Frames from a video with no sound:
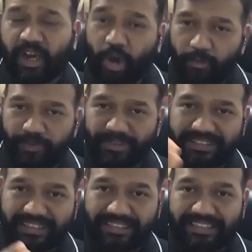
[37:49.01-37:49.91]

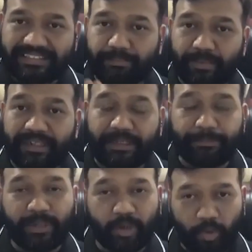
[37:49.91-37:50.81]
Obviously there is a
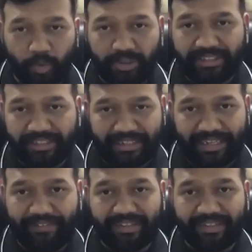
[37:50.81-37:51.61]
multiple role they have,